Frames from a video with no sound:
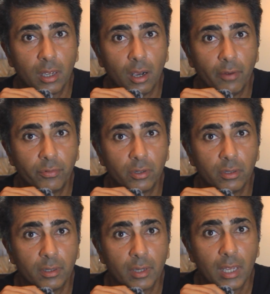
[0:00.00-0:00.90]

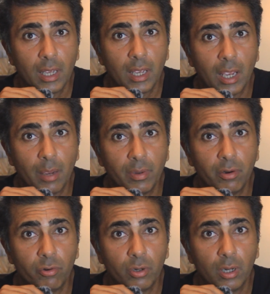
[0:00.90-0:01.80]
after
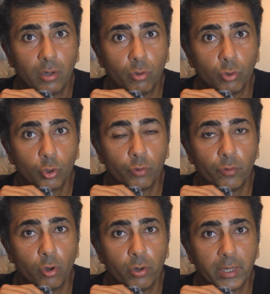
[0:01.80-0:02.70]
Emil
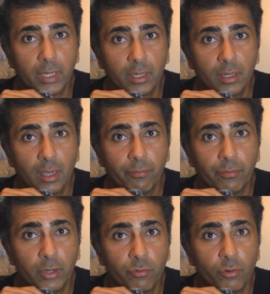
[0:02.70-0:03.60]
Ruusuvuori
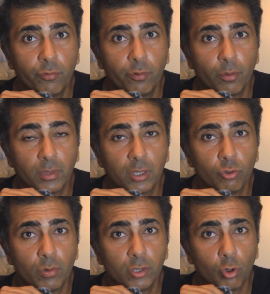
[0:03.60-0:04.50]
withdrew from the
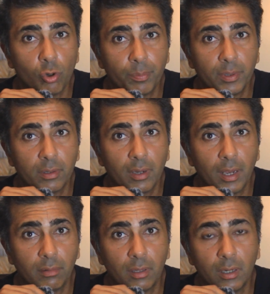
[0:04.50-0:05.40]
US Open
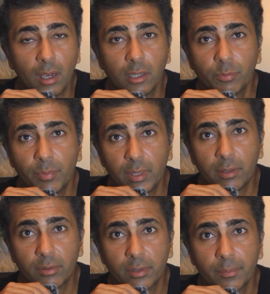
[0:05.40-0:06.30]
at the last
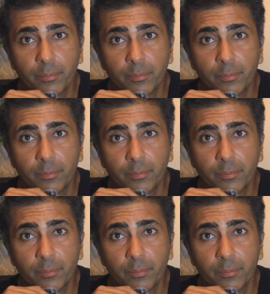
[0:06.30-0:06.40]
minute,